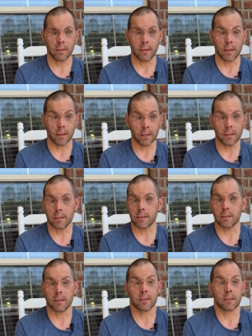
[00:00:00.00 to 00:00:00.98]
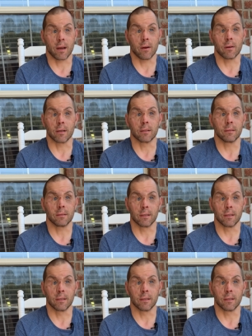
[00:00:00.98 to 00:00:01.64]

And it is, it's scary.